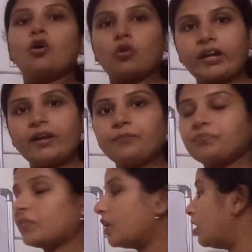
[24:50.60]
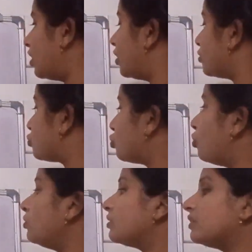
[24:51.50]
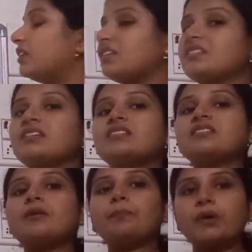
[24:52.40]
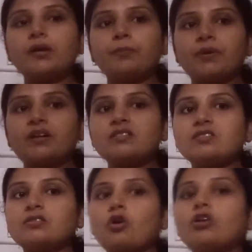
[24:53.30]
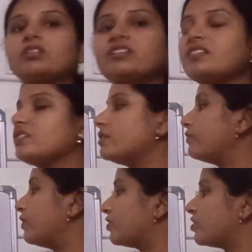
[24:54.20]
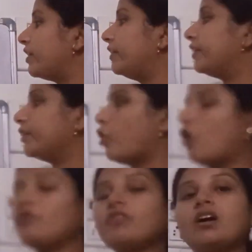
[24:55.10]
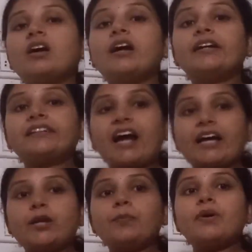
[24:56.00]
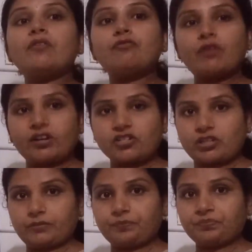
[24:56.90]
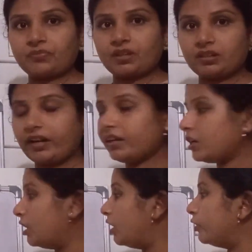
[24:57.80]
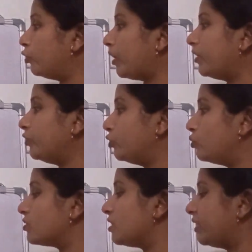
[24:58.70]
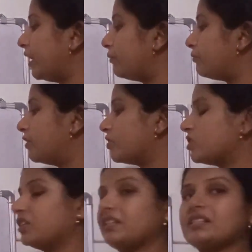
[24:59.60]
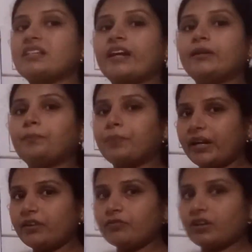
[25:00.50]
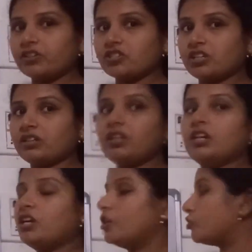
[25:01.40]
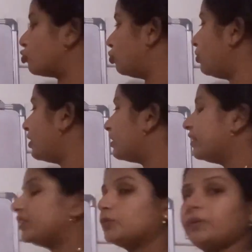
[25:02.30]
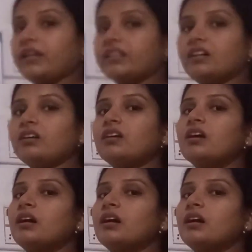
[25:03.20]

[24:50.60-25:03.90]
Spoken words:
Okay, So this is the purpose, or this is the functionality of type function, right? You can use the type function inside print function to display the